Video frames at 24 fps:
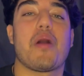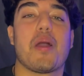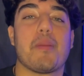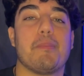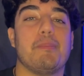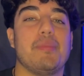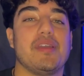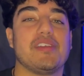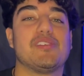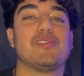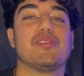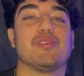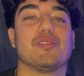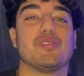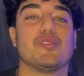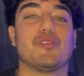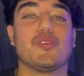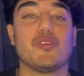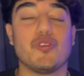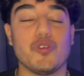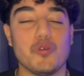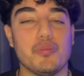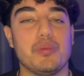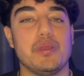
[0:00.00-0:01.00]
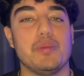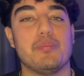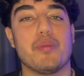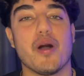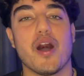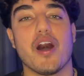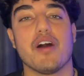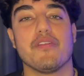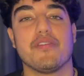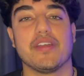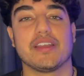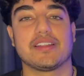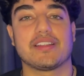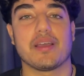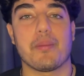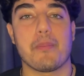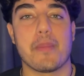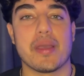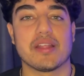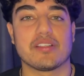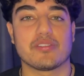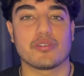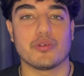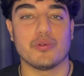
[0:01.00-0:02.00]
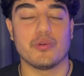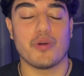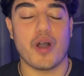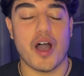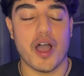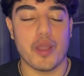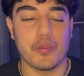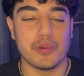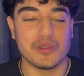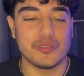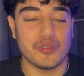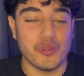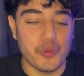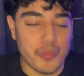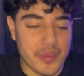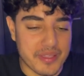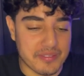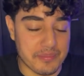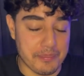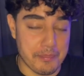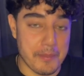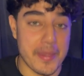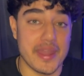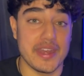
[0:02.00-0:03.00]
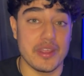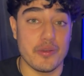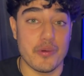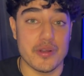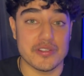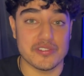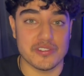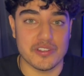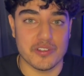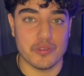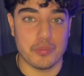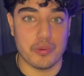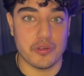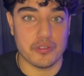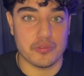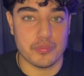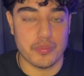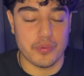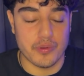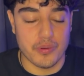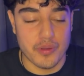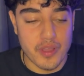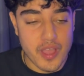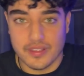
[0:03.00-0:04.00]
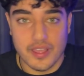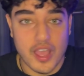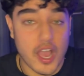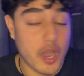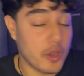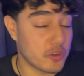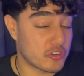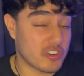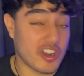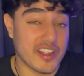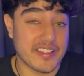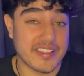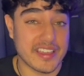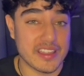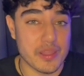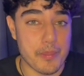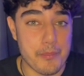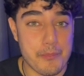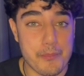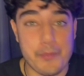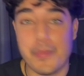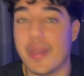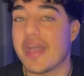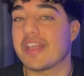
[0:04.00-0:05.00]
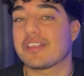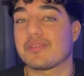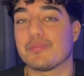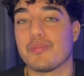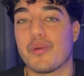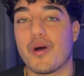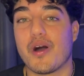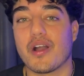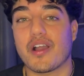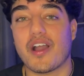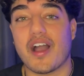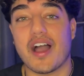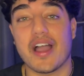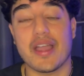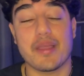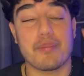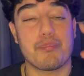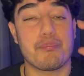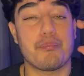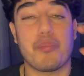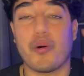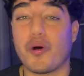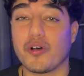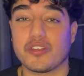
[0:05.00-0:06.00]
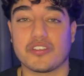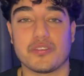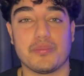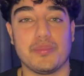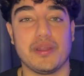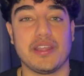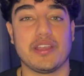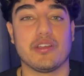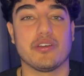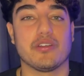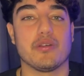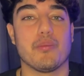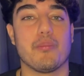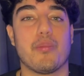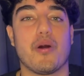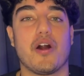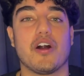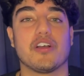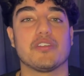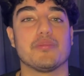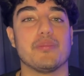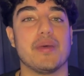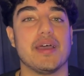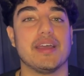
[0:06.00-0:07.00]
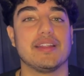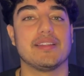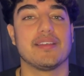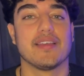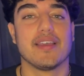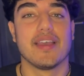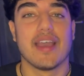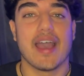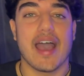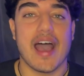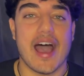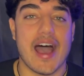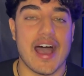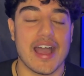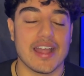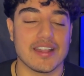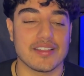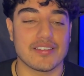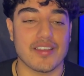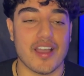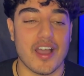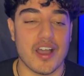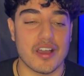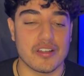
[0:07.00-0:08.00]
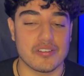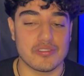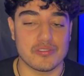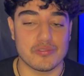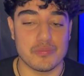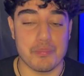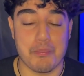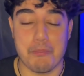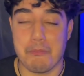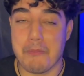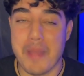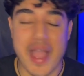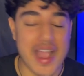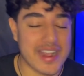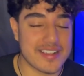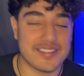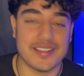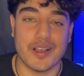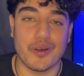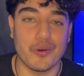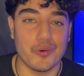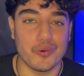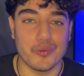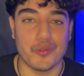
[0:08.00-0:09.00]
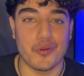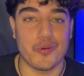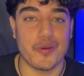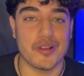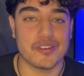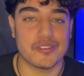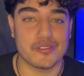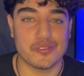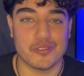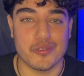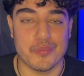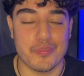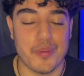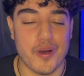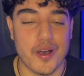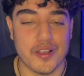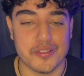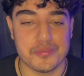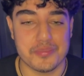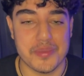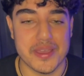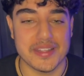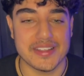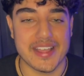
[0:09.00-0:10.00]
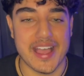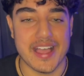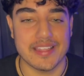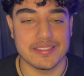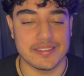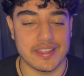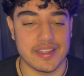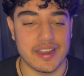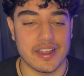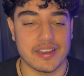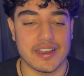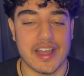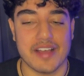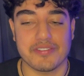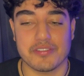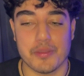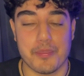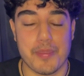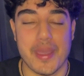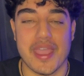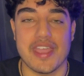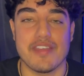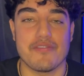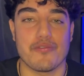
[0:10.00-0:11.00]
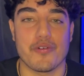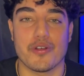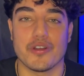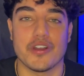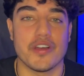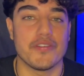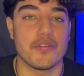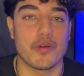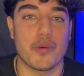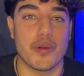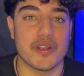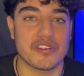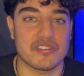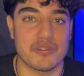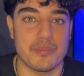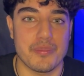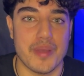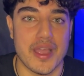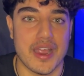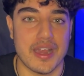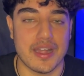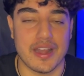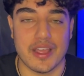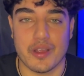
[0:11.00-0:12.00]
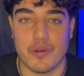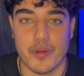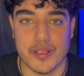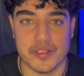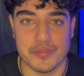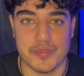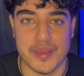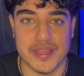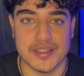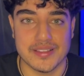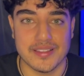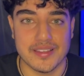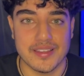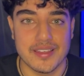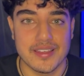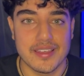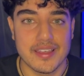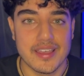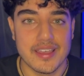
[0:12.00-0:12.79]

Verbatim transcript: my mission to be perfect at med school, I would do as many questions as possible. I would try to get the best mark I possibly could on Pass Med, and I'd max out all the questions on Pass Med, and then I'd have to pay for another question bank like Quesmed.